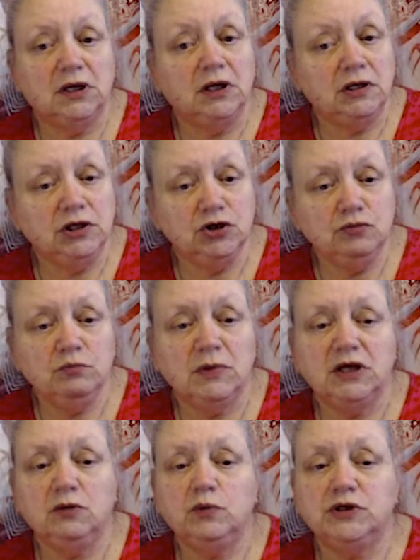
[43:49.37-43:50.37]
you may
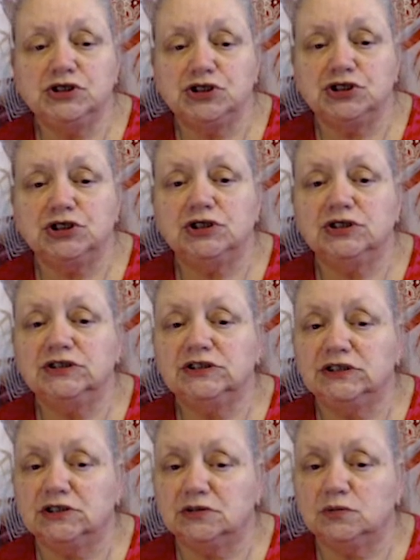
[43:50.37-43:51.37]
wish to
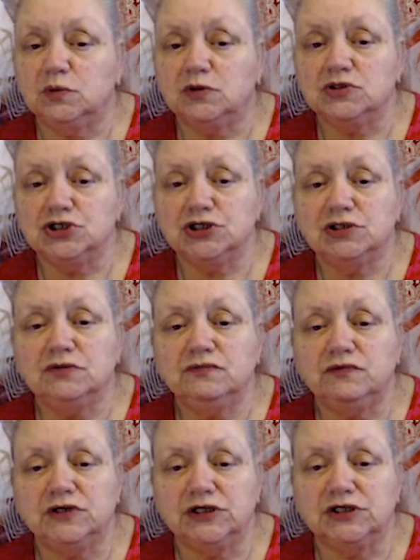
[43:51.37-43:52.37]
consider watching the
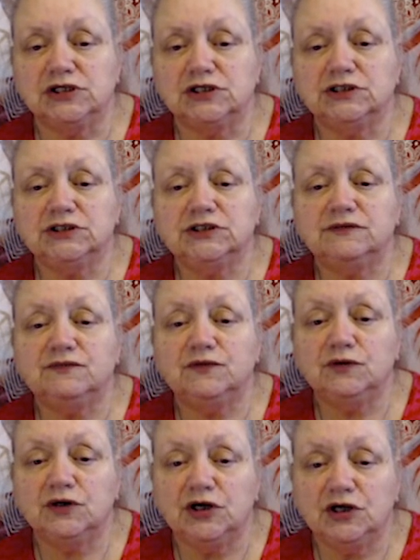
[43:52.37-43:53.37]
readings for
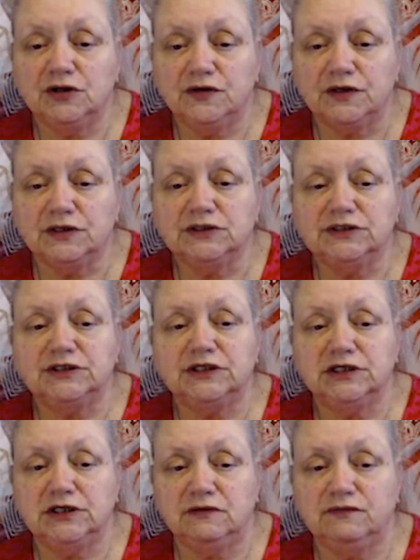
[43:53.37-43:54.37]
other
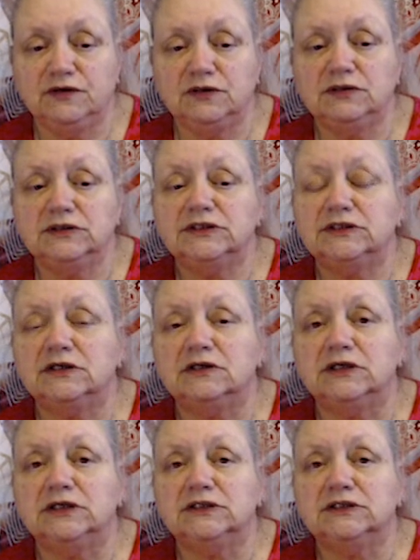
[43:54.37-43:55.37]
significant
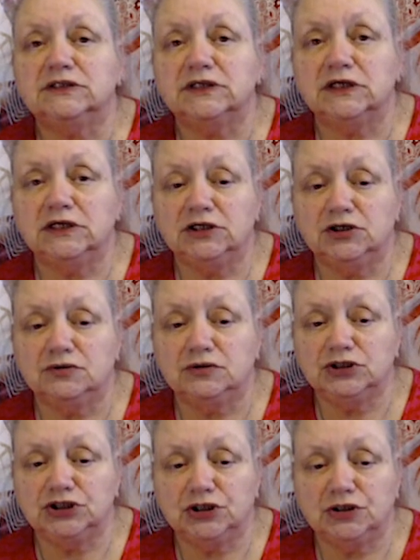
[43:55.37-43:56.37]
signs in your
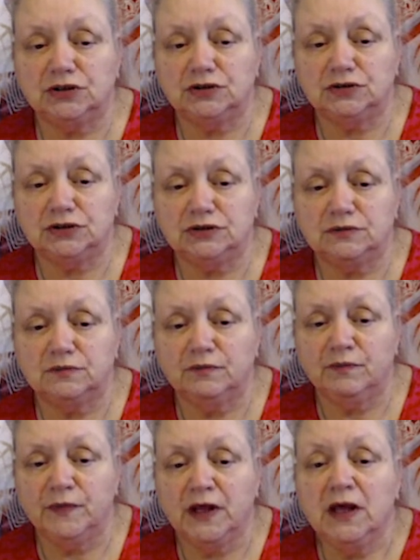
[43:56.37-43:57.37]
chart
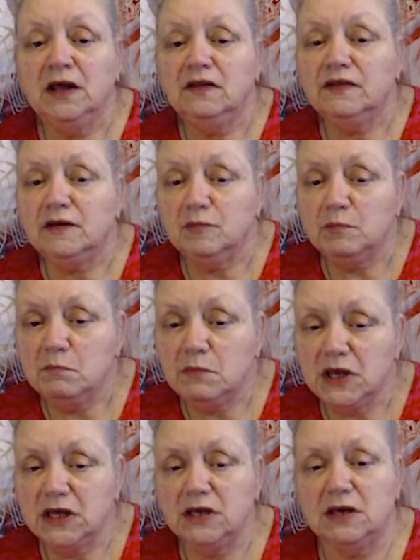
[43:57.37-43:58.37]
that
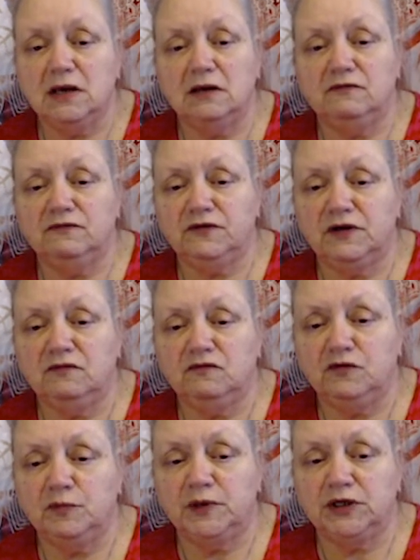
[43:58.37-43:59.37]
may have
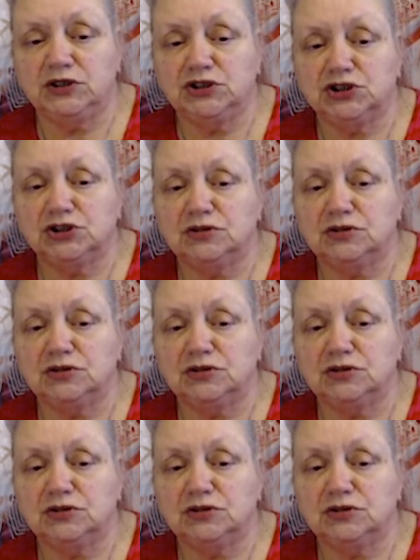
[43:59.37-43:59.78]
information